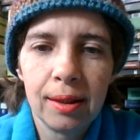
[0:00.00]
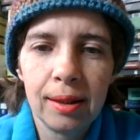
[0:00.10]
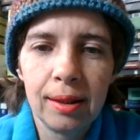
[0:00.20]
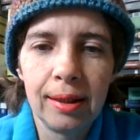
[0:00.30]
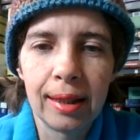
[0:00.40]

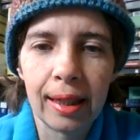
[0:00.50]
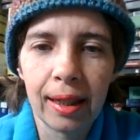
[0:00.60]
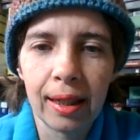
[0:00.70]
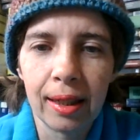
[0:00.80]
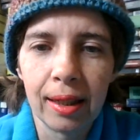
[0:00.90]

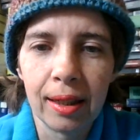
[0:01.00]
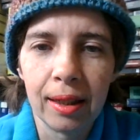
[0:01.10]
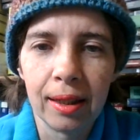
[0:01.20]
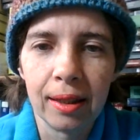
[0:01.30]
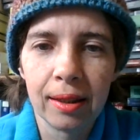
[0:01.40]

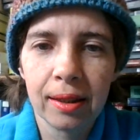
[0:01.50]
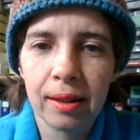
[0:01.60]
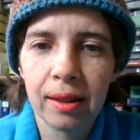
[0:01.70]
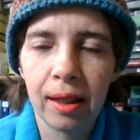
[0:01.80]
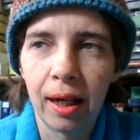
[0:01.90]
Yeah.
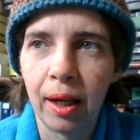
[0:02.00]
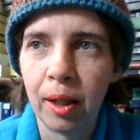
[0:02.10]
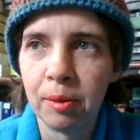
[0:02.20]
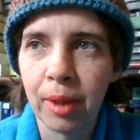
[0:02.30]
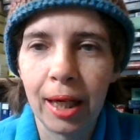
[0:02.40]

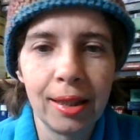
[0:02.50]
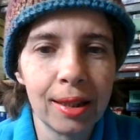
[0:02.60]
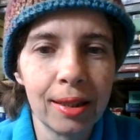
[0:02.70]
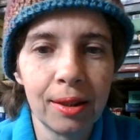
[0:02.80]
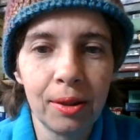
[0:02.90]
I
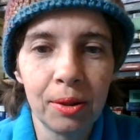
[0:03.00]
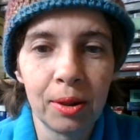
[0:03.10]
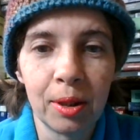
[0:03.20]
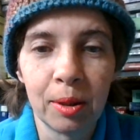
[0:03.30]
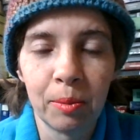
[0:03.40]
did include
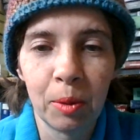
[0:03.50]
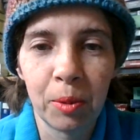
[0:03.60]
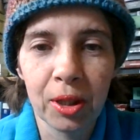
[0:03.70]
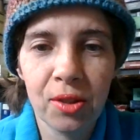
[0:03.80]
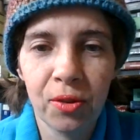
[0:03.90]
the
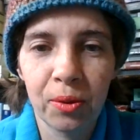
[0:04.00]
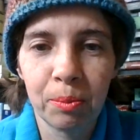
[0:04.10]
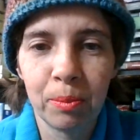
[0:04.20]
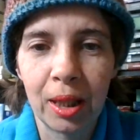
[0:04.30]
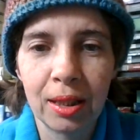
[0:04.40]
books
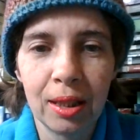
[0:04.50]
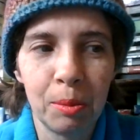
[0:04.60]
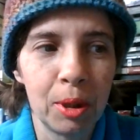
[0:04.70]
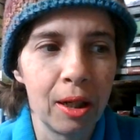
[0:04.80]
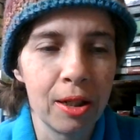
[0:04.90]
from my
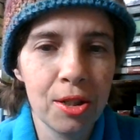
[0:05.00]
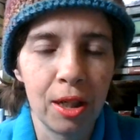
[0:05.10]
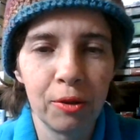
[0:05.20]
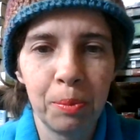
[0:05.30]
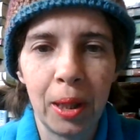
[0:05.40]
TBR
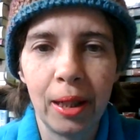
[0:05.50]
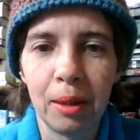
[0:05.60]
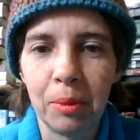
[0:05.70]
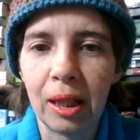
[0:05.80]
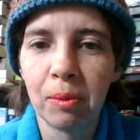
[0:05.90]
shelf
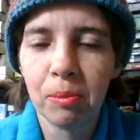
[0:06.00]
behind me.